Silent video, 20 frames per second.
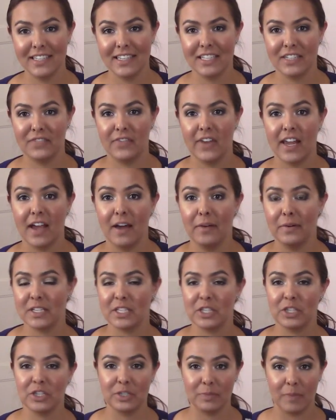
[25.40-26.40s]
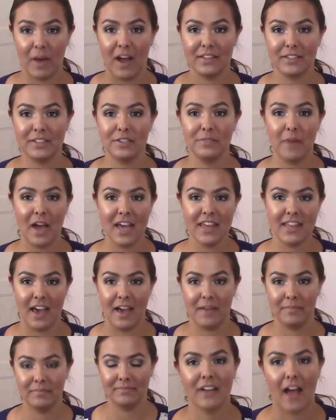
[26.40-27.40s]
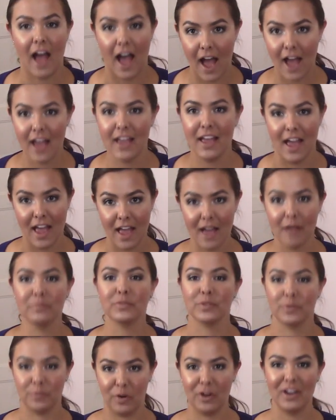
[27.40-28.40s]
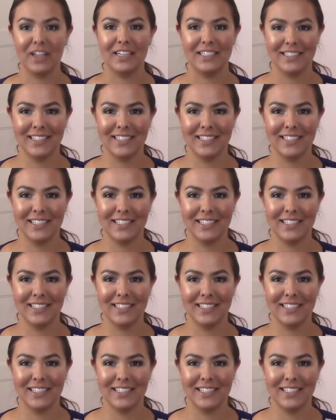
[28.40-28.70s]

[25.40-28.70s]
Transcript: this video is sponsored by them. I am spoiled.